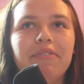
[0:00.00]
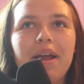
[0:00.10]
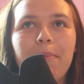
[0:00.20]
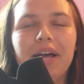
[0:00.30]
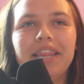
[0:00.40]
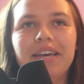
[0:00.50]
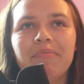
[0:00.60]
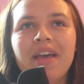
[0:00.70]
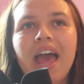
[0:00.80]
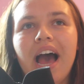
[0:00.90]
When I bought
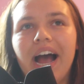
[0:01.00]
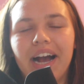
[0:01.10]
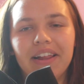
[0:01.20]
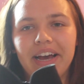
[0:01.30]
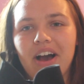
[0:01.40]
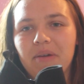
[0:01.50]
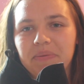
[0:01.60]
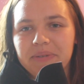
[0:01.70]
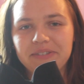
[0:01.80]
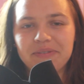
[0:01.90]
them, I got like
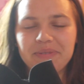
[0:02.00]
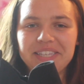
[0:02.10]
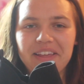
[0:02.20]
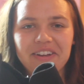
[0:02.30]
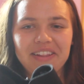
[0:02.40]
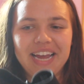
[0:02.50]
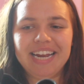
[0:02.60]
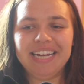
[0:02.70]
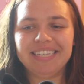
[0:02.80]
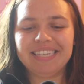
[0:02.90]
compliments from these other
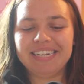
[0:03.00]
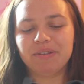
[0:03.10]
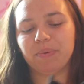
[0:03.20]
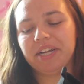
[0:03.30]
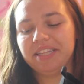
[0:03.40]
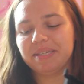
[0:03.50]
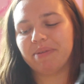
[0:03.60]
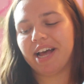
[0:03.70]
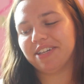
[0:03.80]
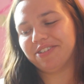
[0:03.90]
ladies, and I was wearing this
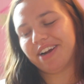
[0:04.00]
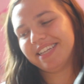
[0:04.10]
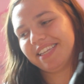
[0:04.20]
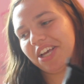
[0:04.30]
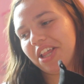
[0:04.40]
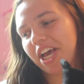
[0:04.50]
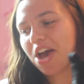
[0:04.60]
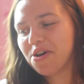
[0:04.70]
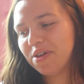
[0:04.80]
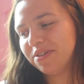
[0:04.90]
black dress, and they're like,
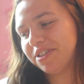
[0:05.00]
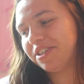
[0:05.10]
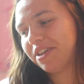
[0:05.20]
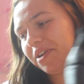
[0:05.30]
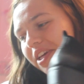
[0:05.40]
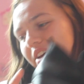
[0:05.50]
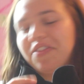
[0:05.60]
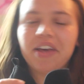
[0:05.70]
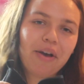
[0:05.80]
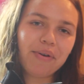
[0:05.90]
oh, those are so
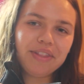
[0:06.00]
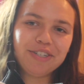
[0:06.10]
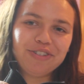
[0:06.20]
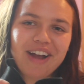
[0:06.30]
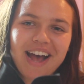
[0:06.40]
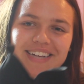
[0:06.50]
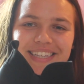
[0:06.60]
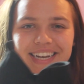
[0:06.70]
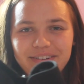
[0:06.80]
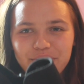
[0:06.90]
cute, they go with your dress.
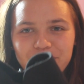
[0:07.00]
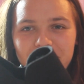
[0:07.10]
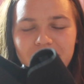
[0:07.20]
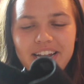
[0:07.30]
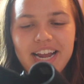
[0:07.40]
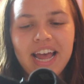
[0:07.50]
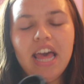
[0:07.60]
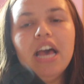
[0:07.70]
Like, it was really funny.